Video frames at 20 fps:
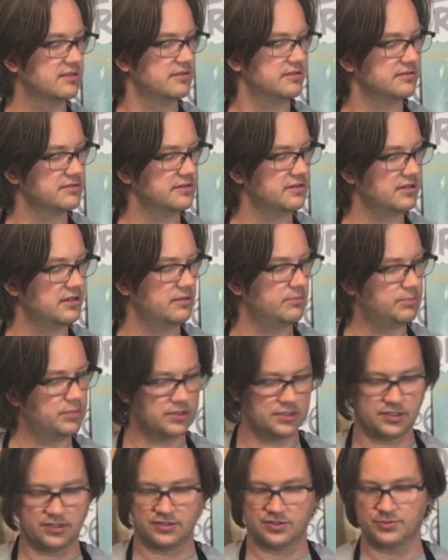those little
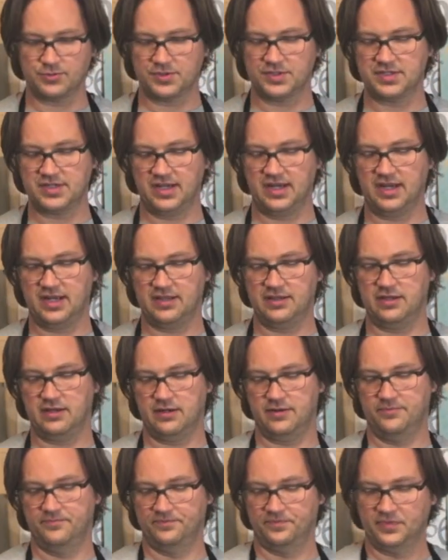boogers will stay on
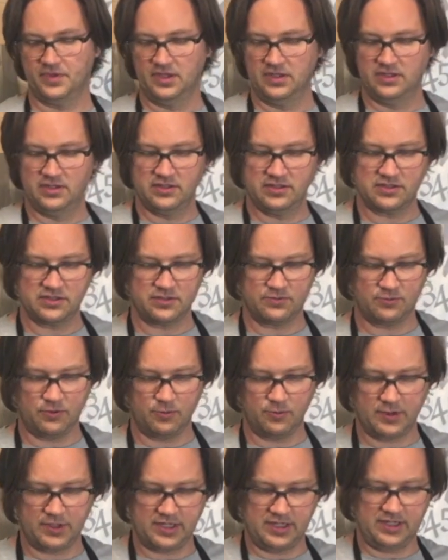there. So we
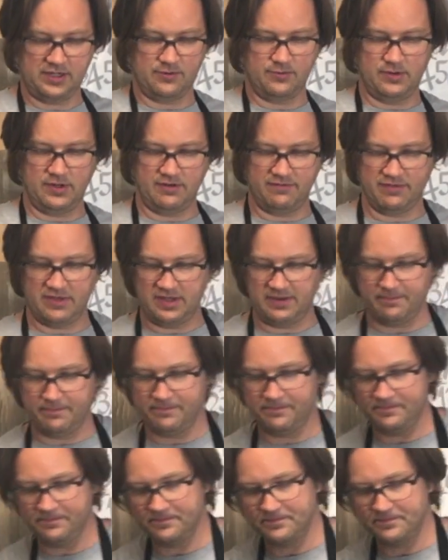want to get rid of them.